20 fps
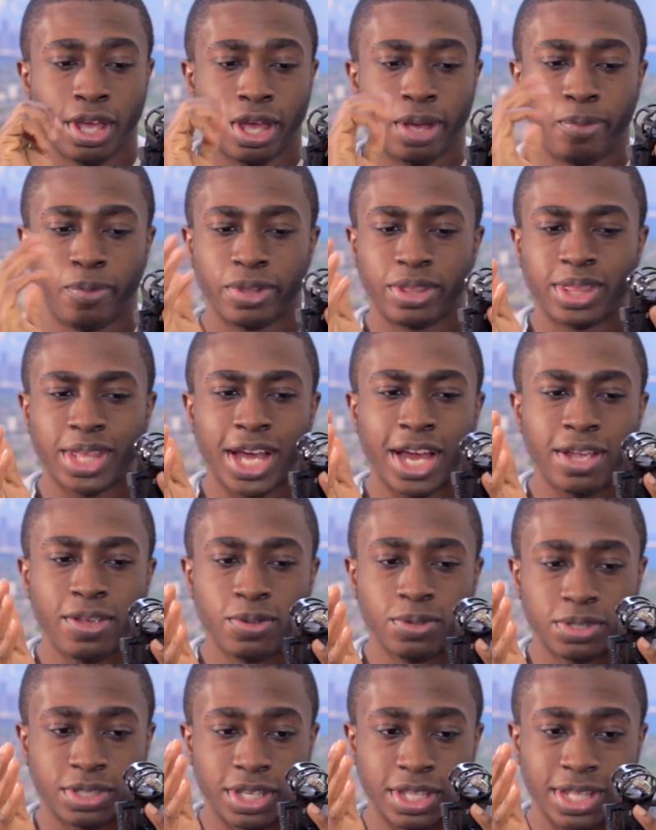And with that,
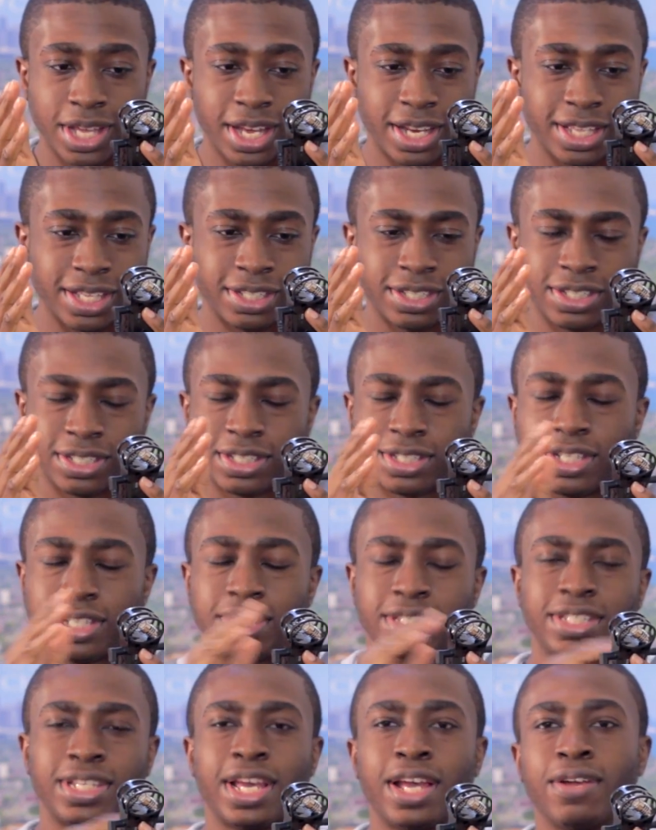you'll see that
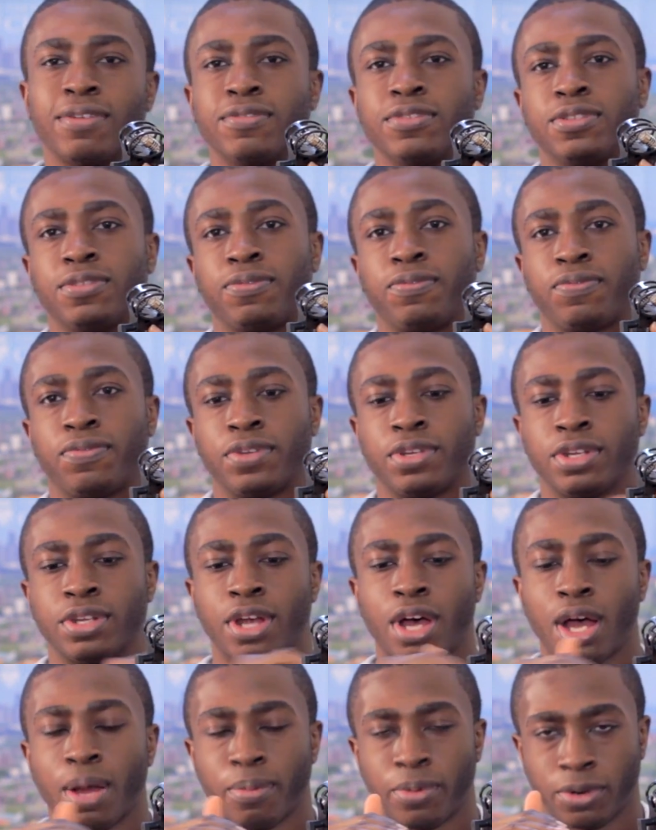it sounds
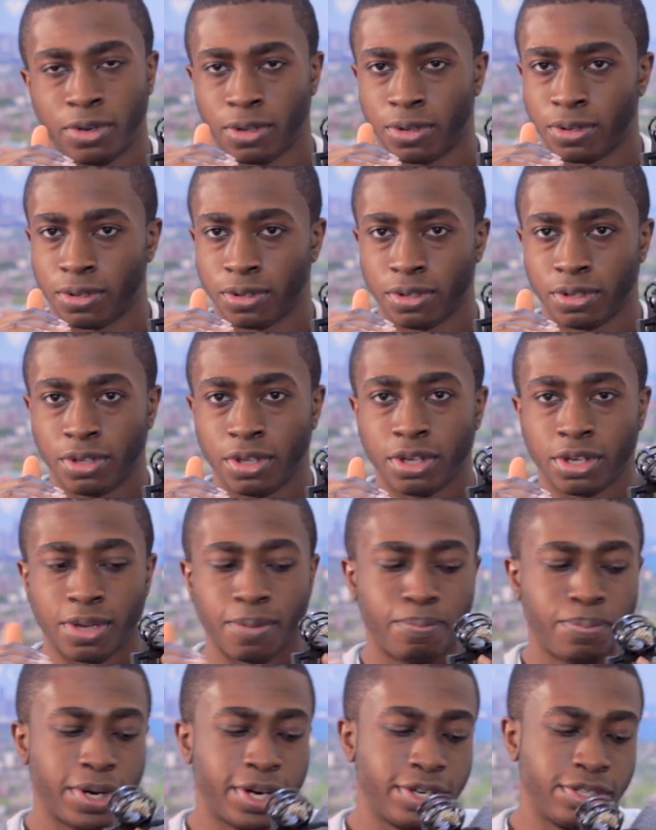phenomenal
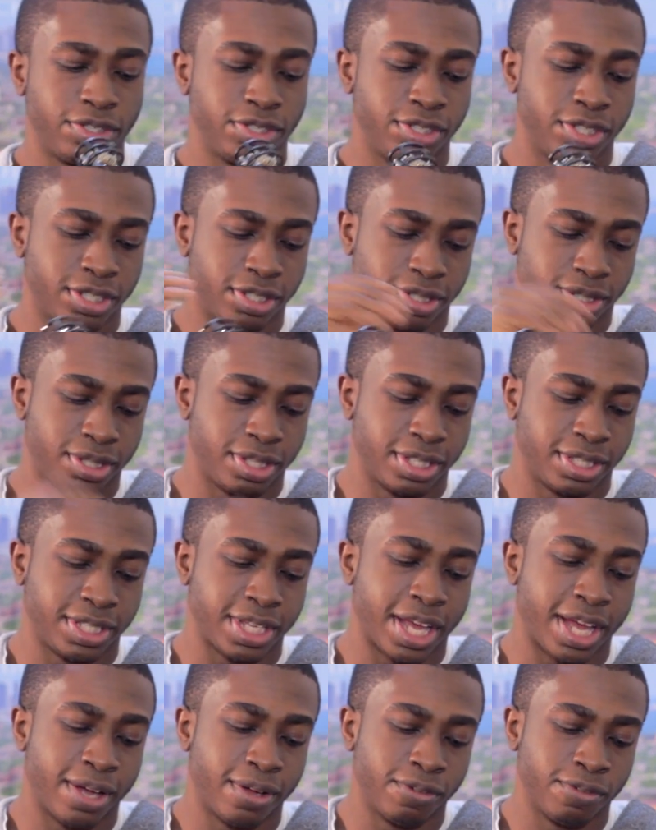compared to just the
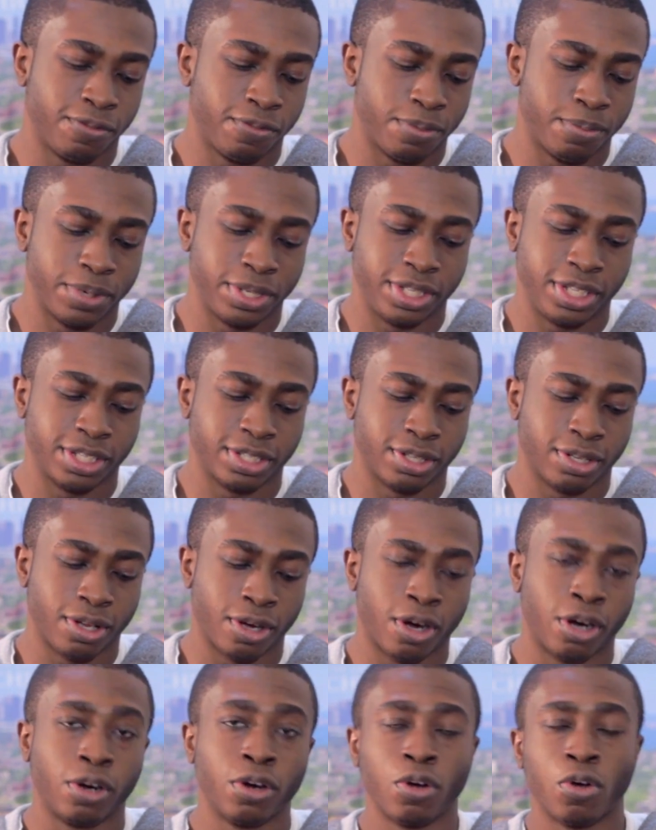sound from a
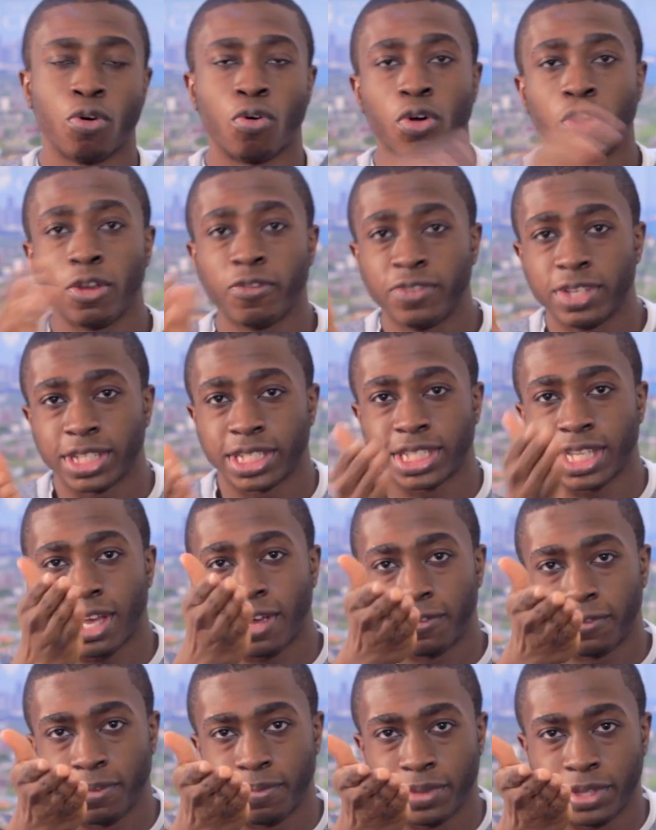DSLR or even the
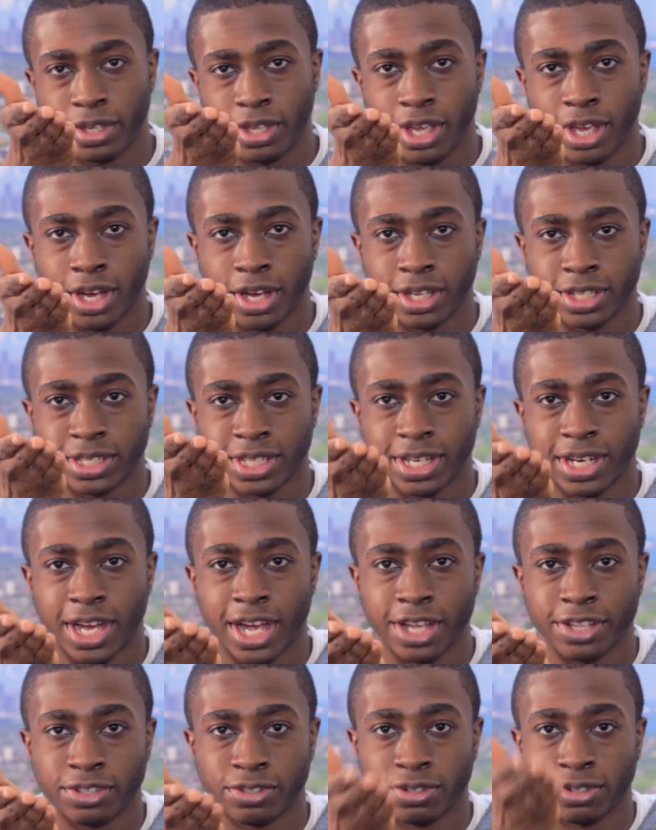sound from the
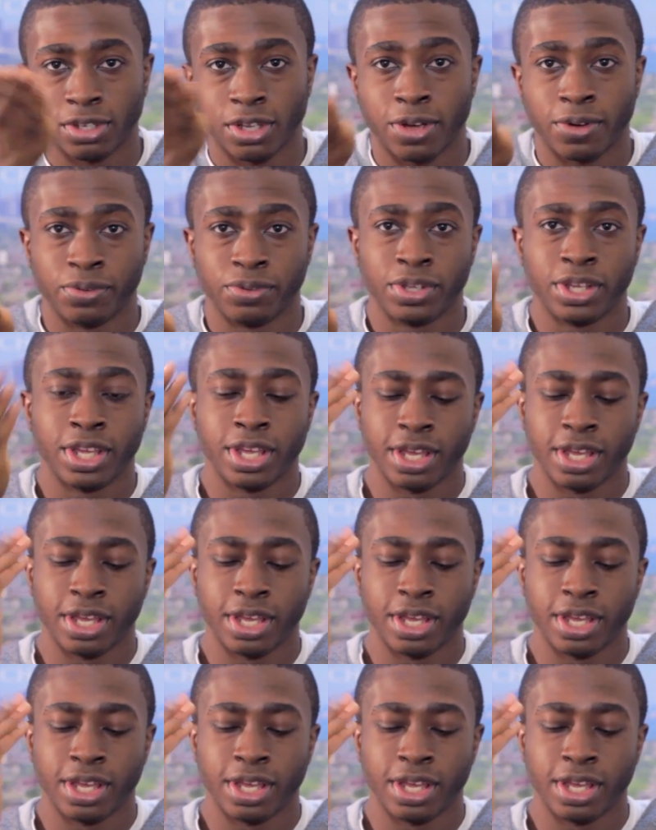Sennheiser alone.